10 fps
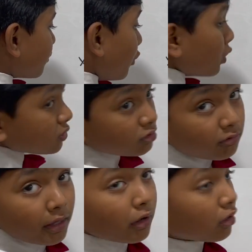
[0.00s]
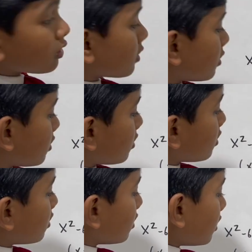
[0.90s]
4 squared.
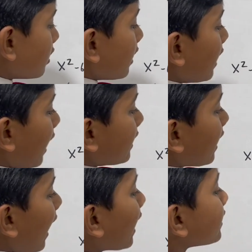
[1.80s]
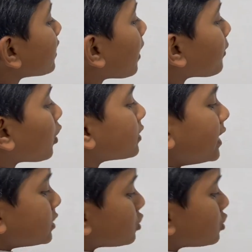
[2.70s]
And adding up all these